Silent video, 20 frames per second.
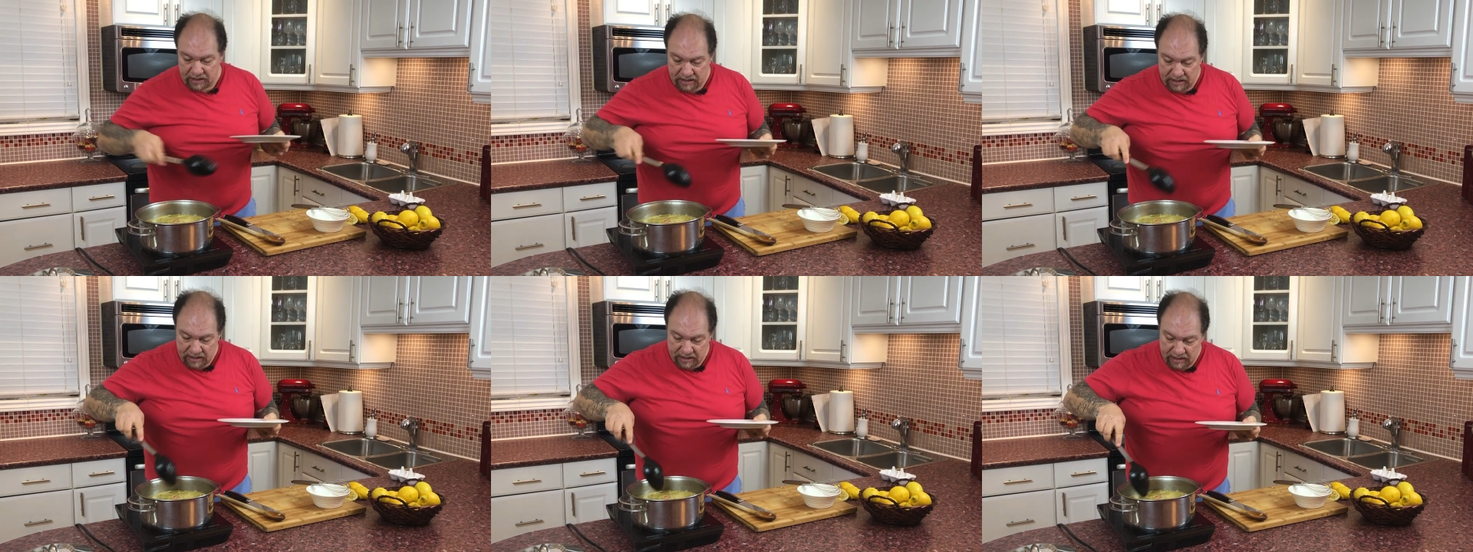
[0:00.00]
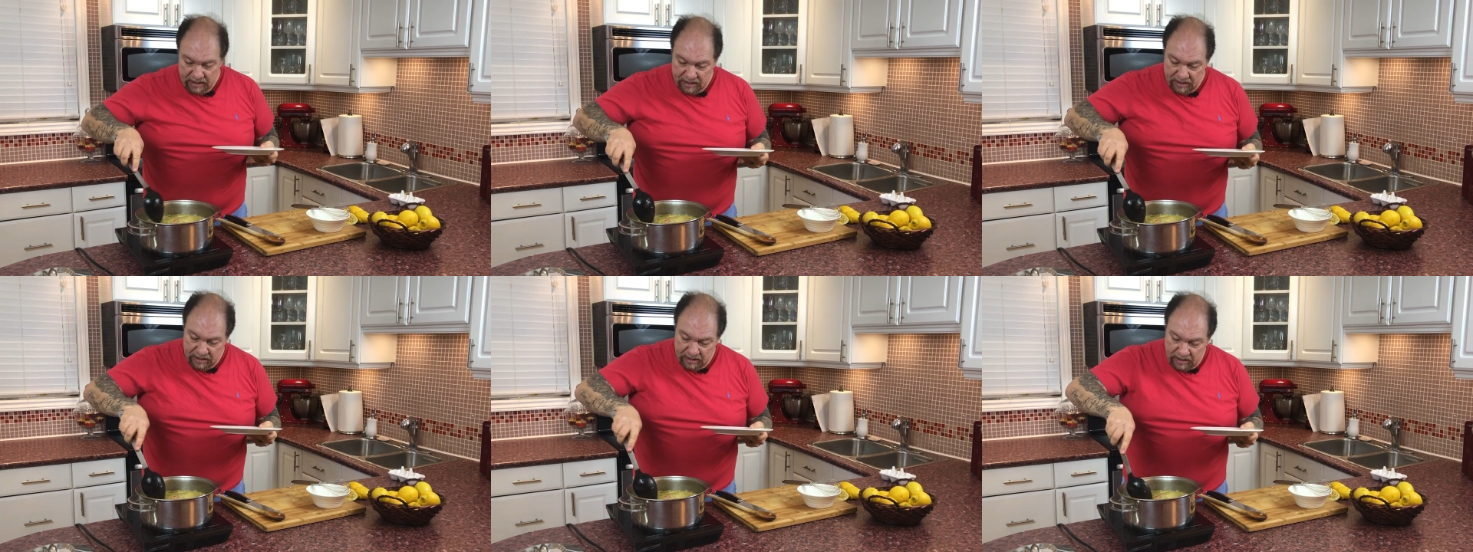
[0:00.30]

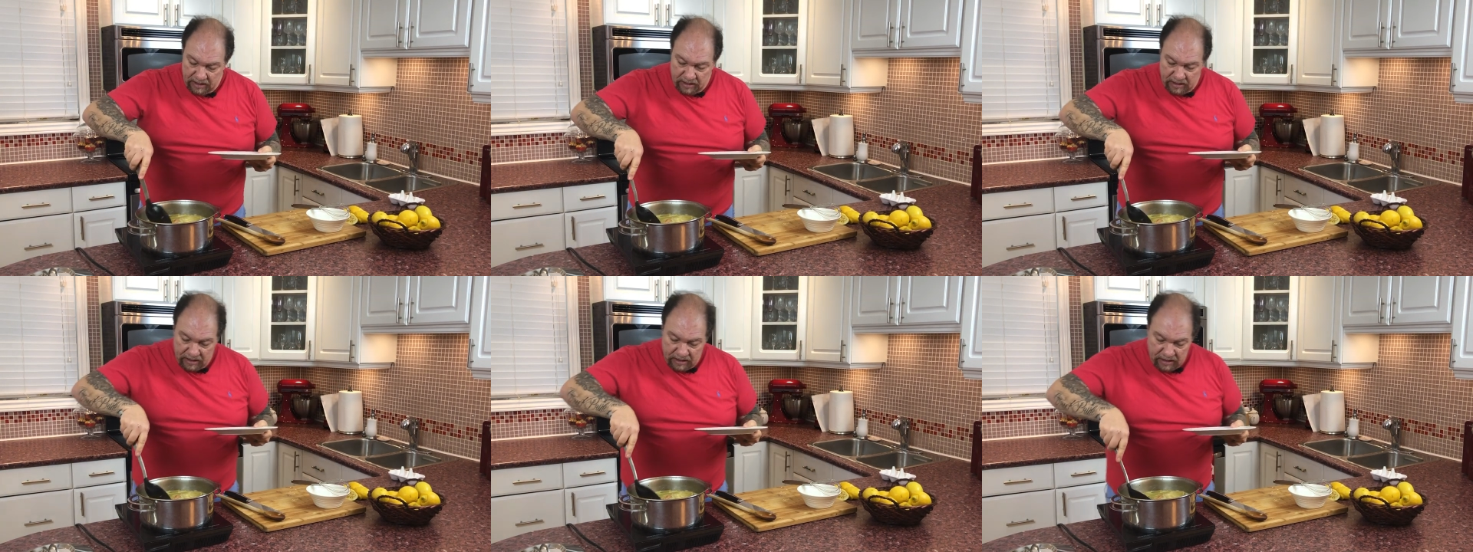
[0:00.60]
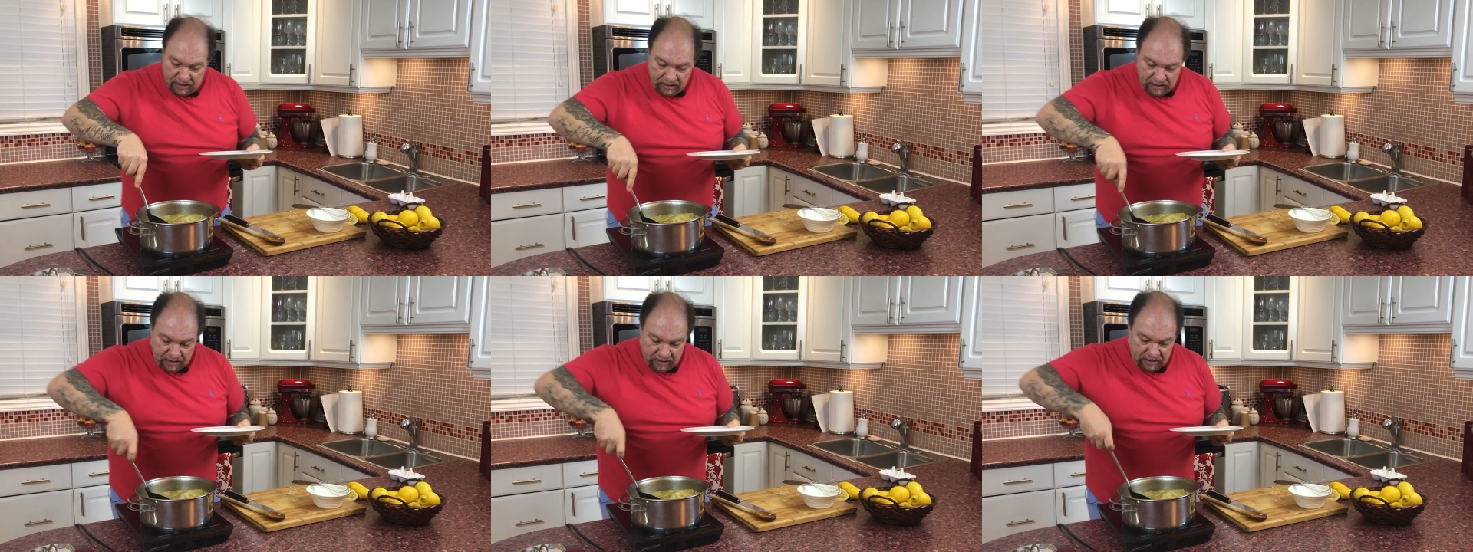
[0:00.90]

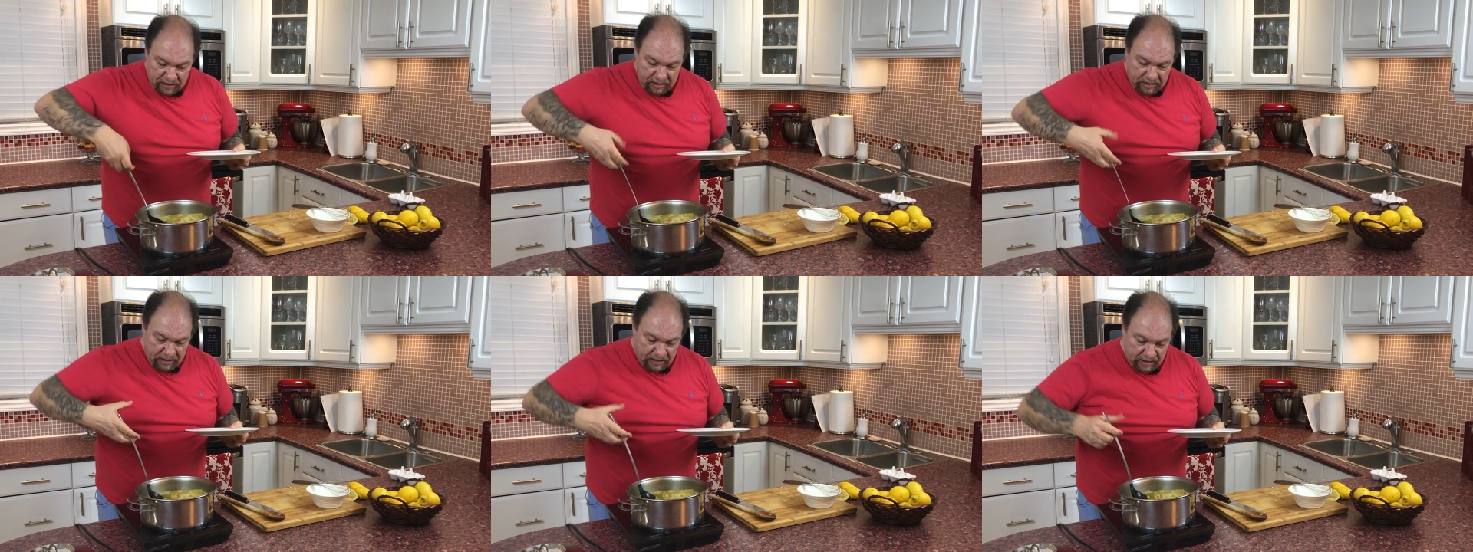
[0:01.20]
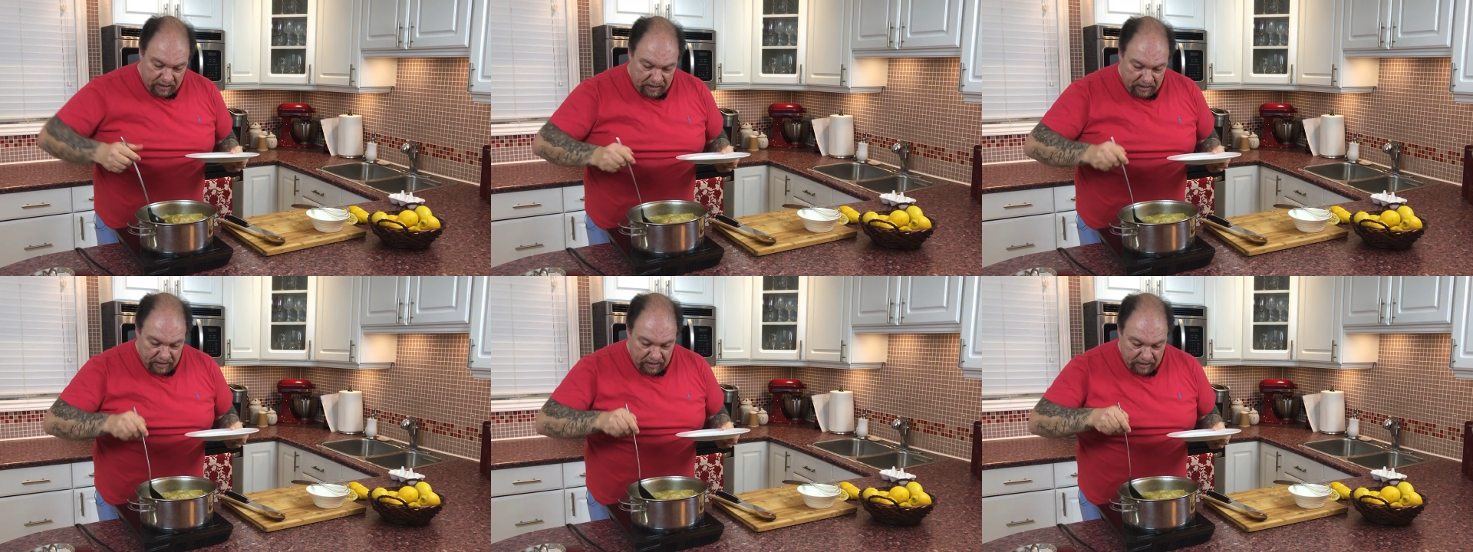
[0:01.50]

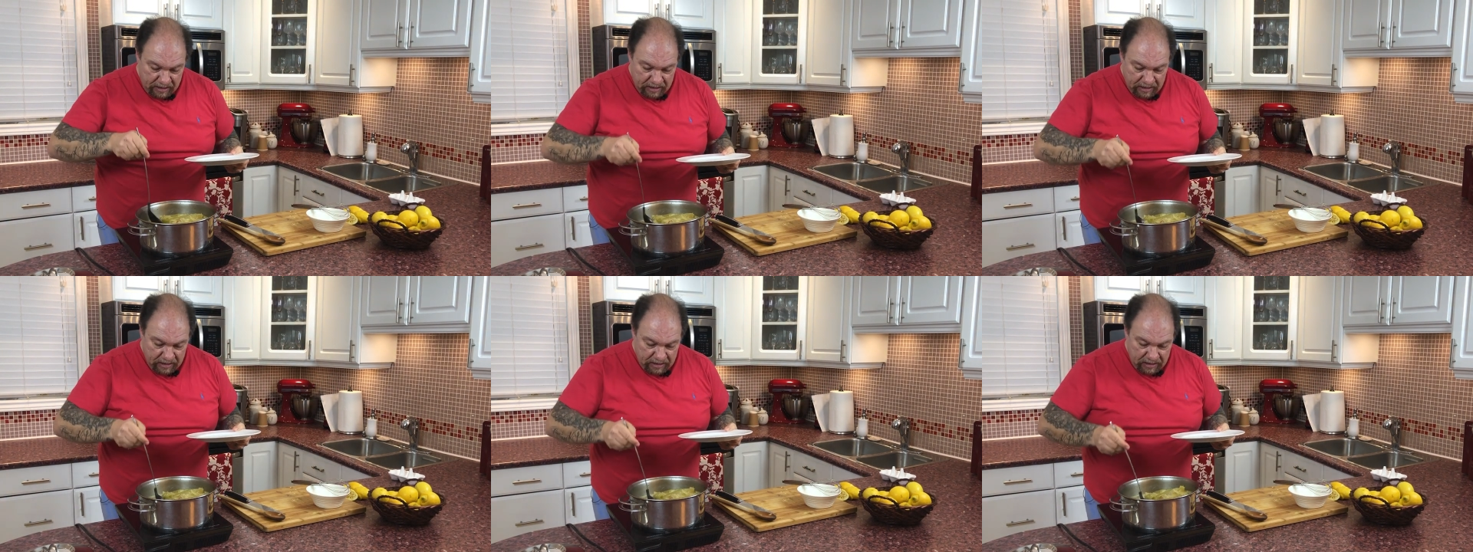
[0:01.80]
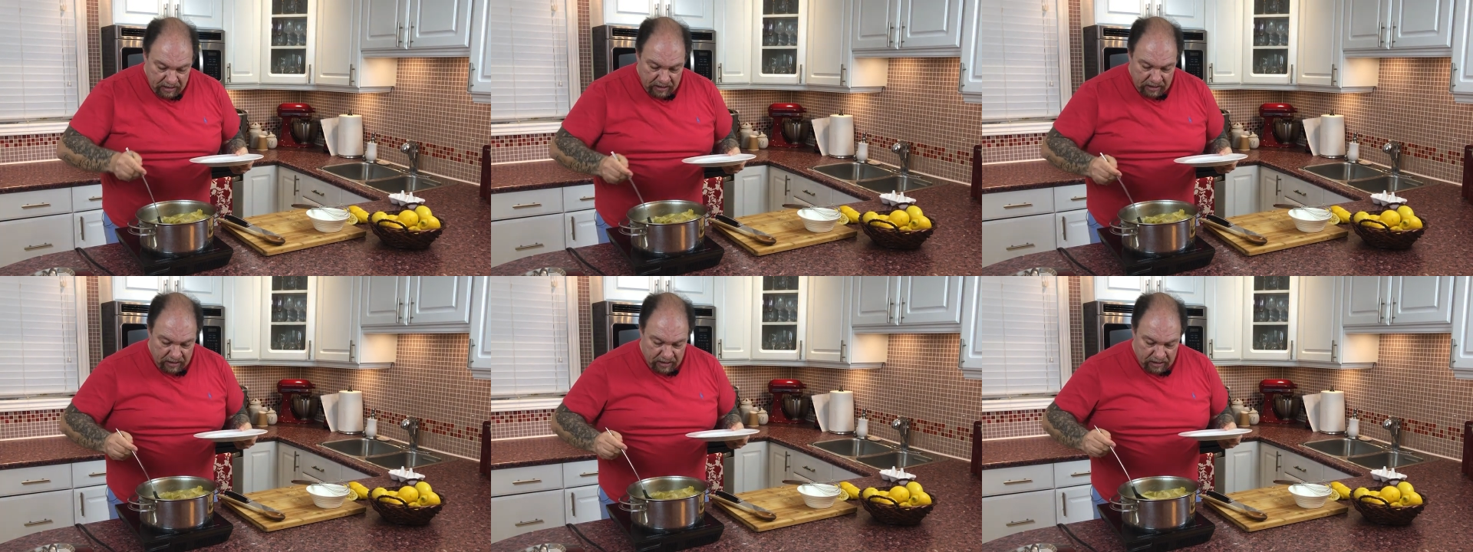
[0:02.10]
(silence)